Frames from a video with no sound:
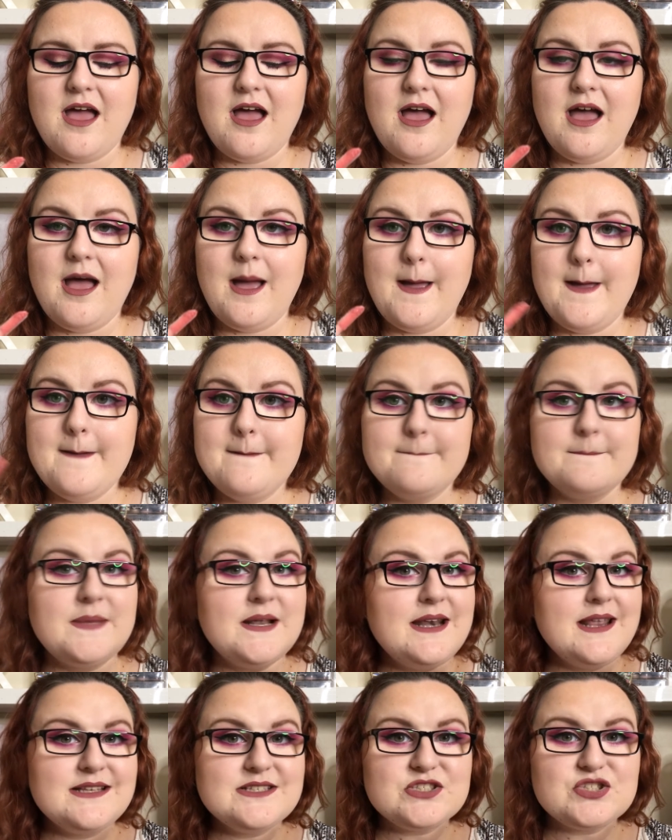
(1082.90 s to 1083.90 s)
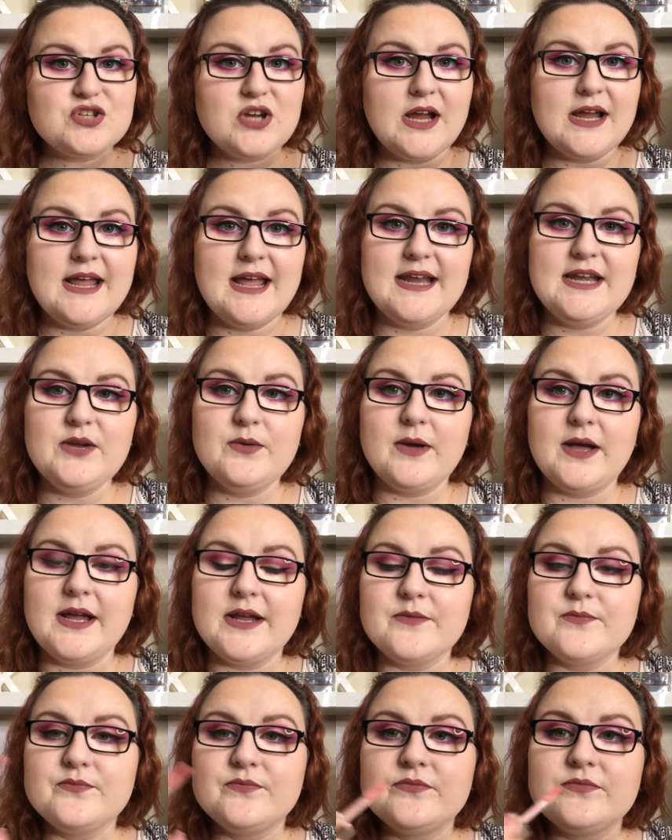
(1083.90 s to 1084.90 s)
but let's try it
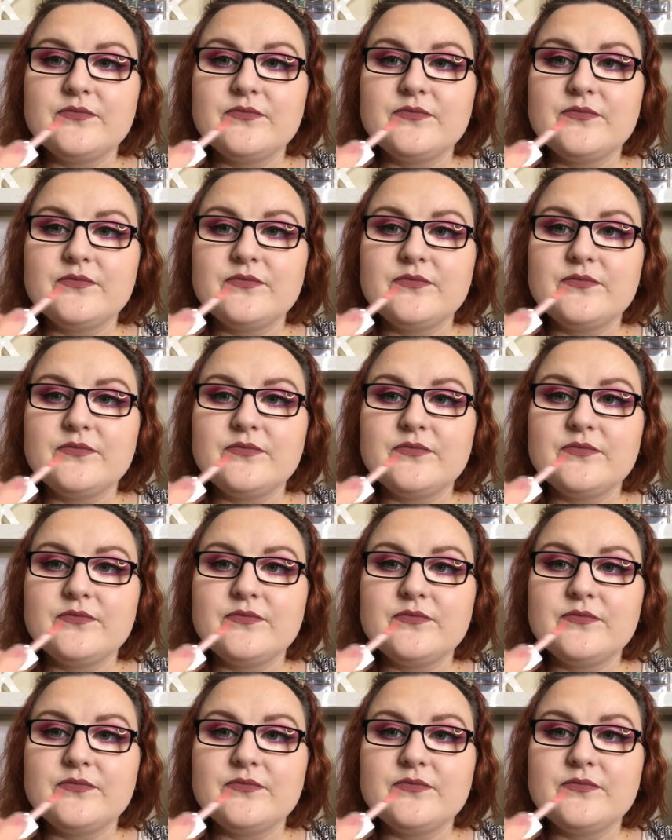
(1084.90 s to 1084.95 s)
anyway.